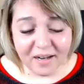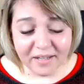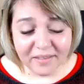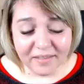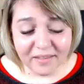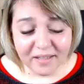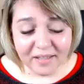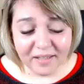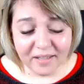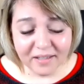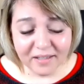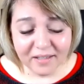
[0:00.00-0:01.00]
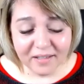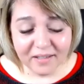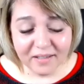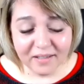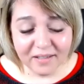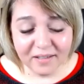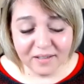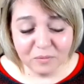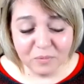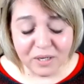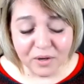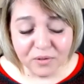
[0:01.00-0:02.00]
think
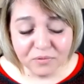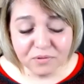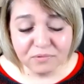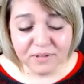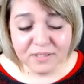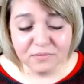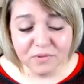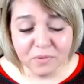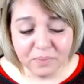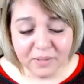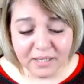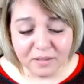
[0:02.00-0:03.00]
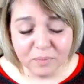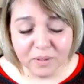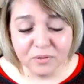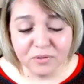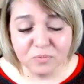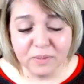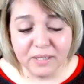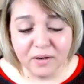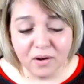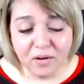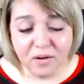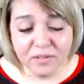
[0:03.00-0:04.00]
we go through rinse and repeat because we
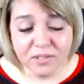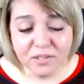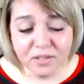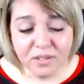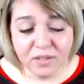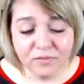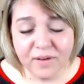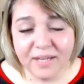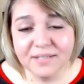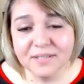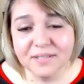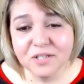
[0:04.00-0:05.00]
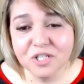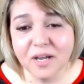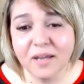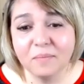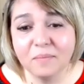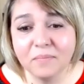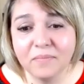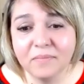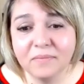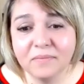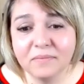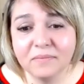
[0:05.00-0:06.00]
can't face the shame
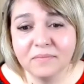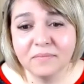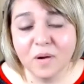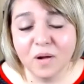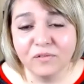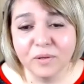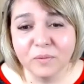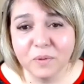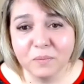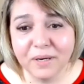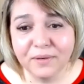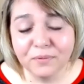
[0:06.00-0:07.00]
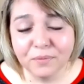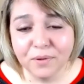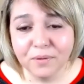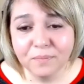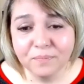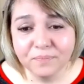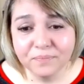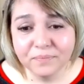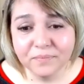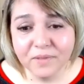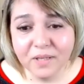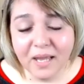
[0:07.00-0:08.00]
of what we went through.
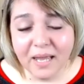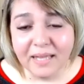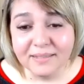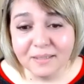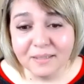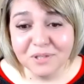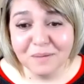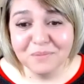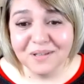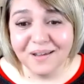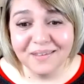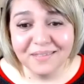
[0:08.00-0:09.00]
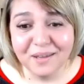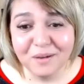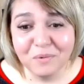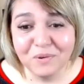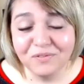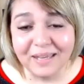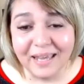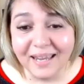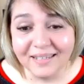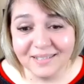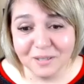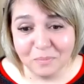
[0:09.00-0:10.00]
And sometimes I think we
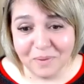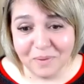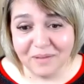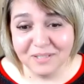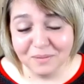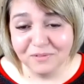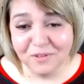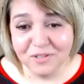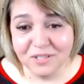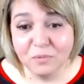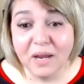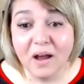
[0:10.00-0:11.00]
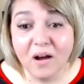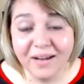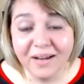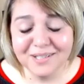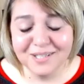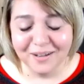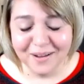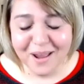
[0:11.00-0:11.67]
forget about some of those. We hide it.